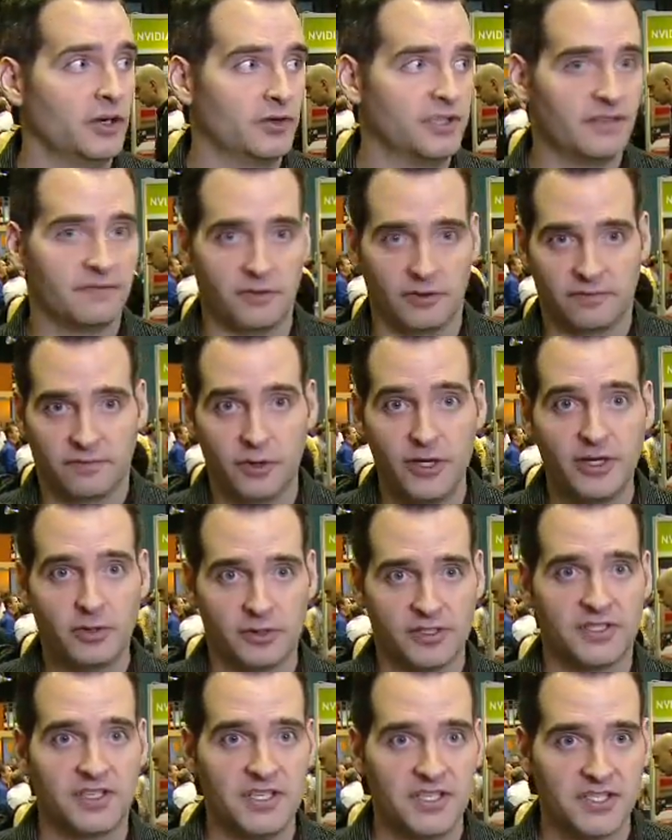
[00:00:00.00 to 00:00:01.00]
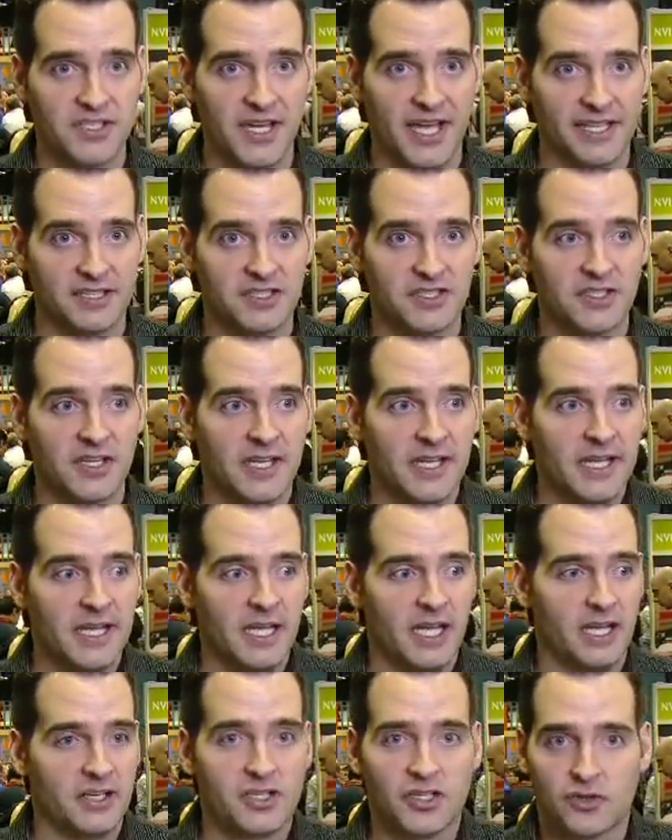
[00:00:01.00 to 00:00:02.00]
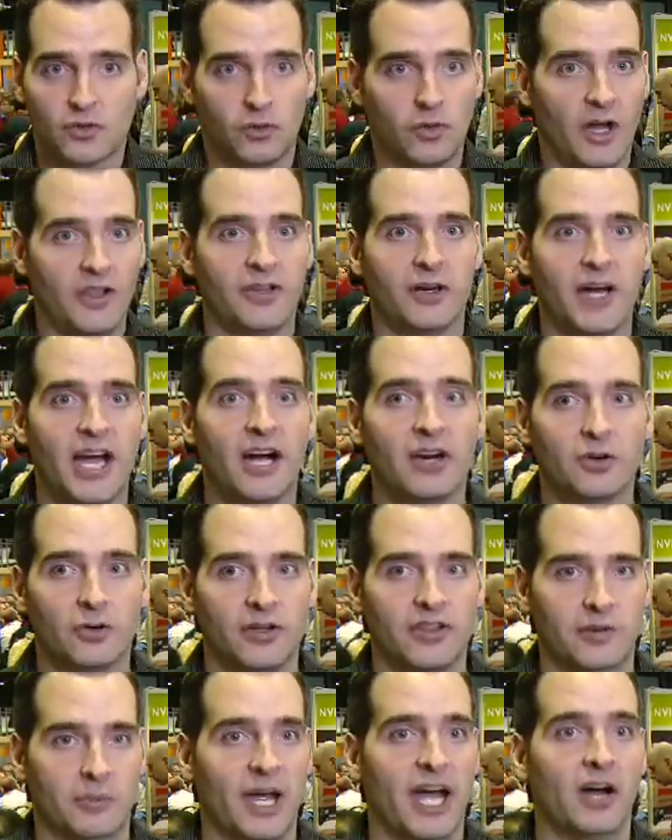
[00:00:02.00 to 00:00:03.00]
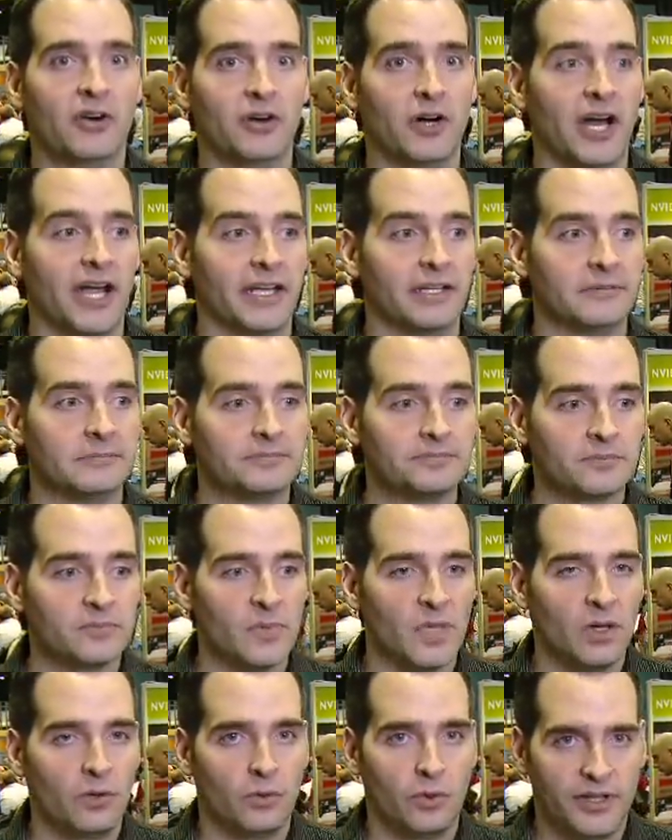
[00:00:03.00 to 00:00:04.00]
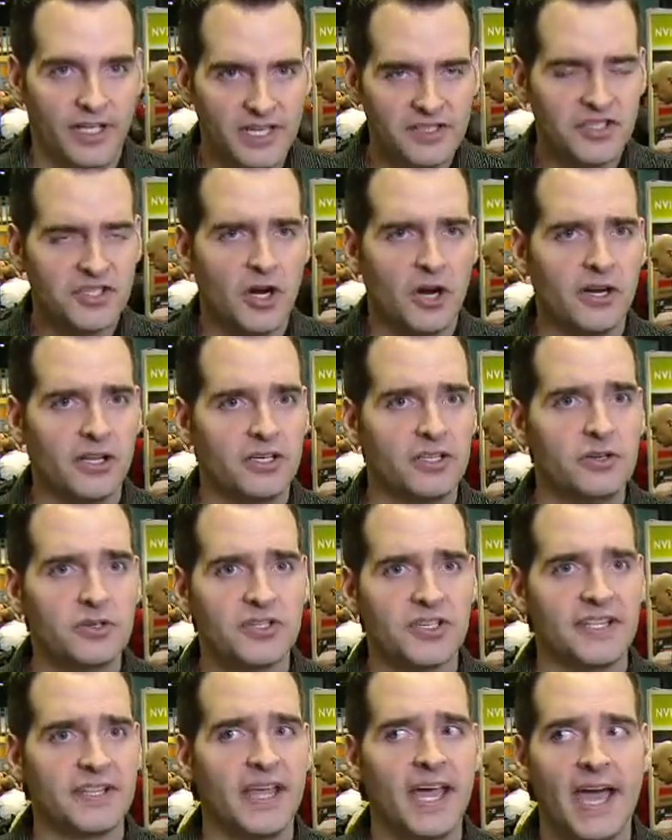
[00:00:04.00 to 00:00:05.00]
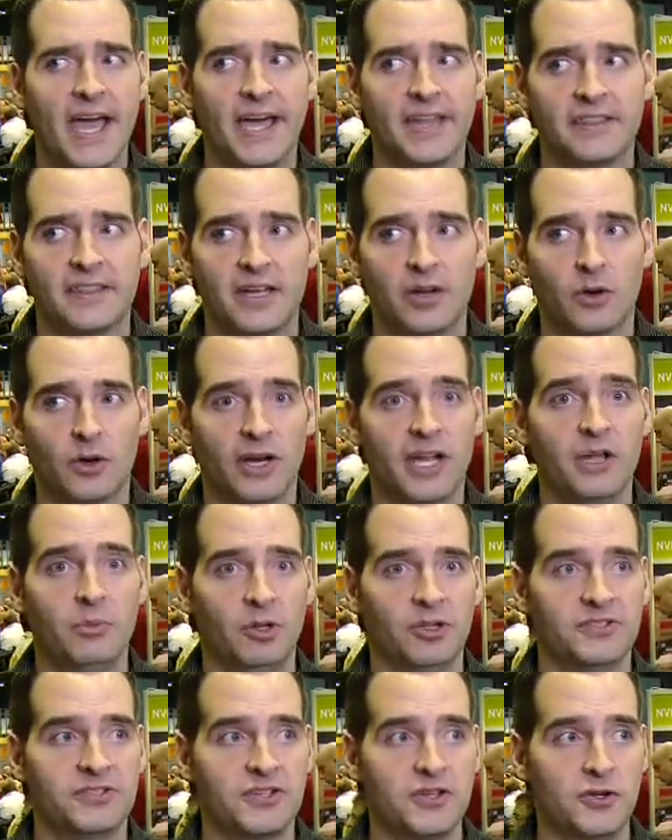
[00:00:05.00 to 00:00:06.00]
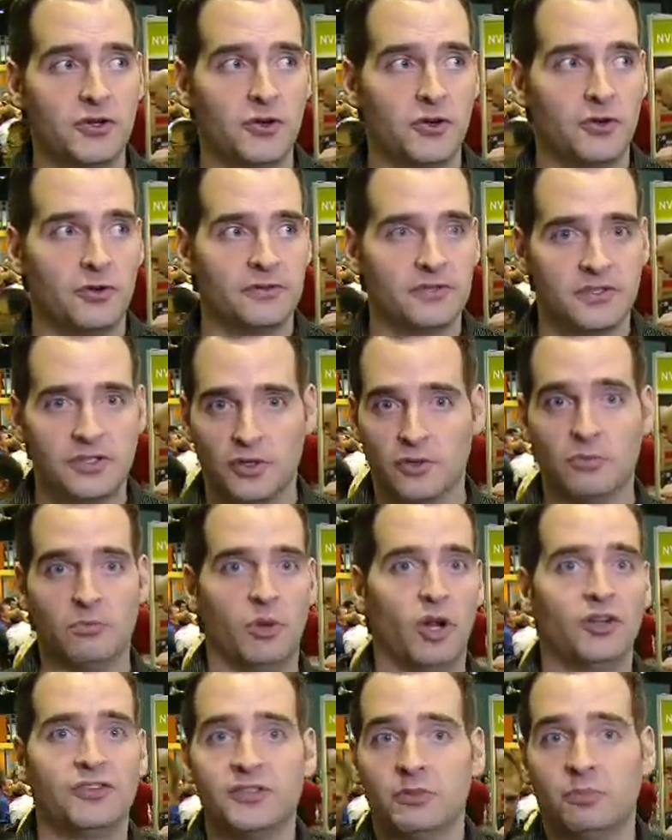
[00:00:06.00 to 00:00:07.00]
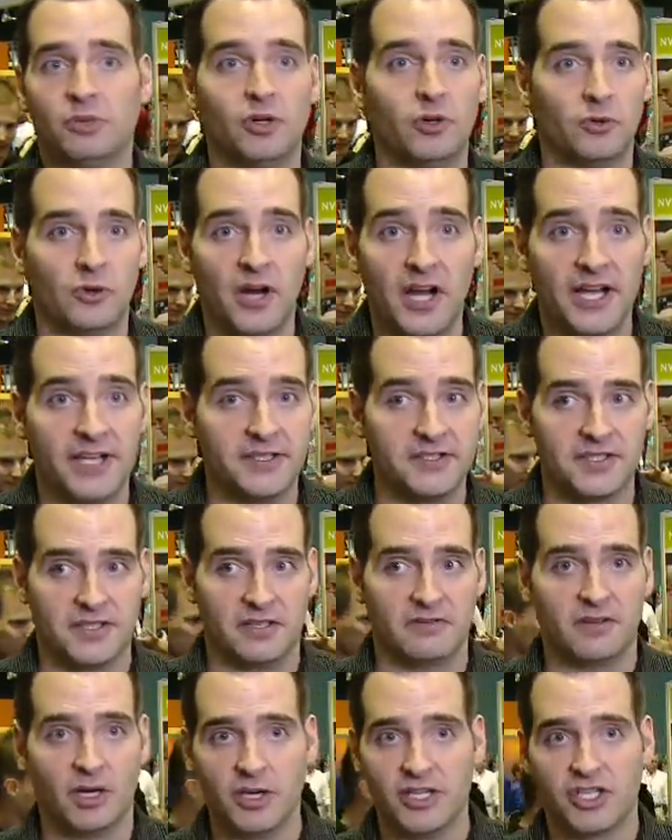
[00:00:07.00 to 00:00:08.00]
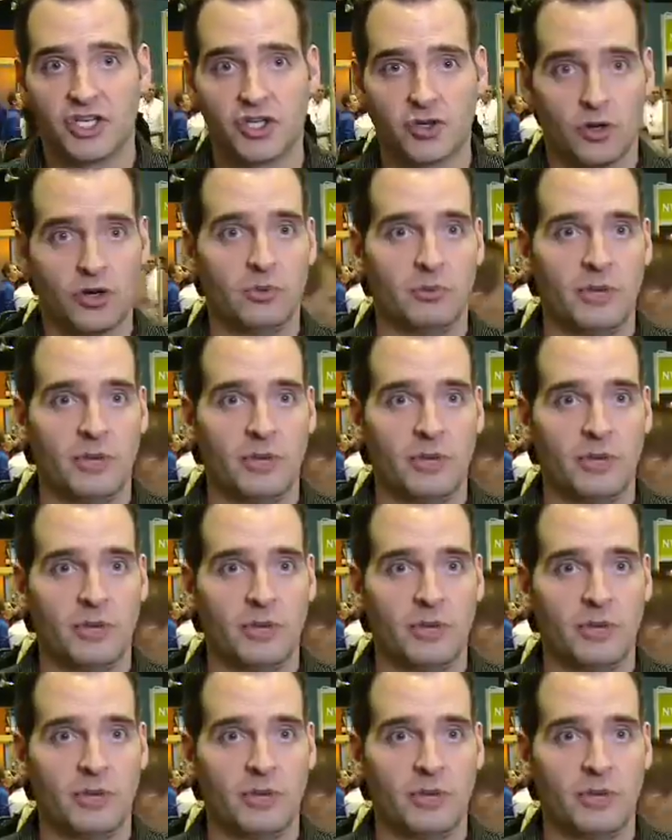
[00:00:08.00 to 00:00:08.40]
different frequency sets, and just run their algorithm outright. When they started using that, they were able to do multiple runs in a very short